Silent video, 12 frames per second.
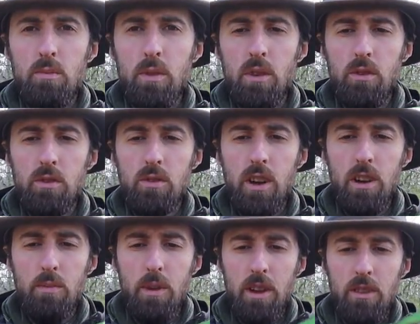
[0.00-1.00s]
bit of
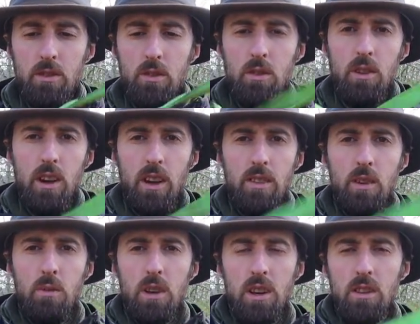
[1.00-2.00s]
strand back through, and
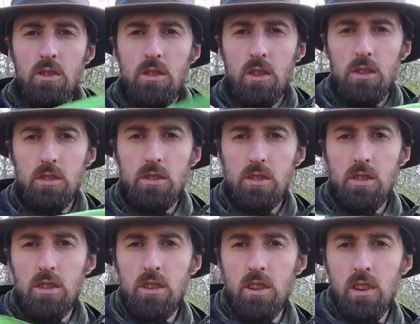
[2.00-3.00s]
then we can just
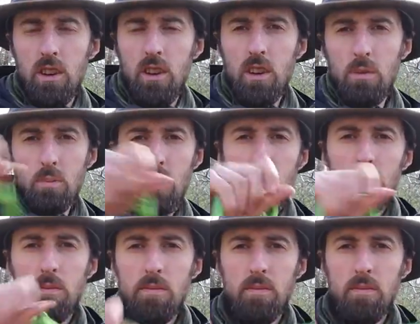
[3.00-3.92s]
pull.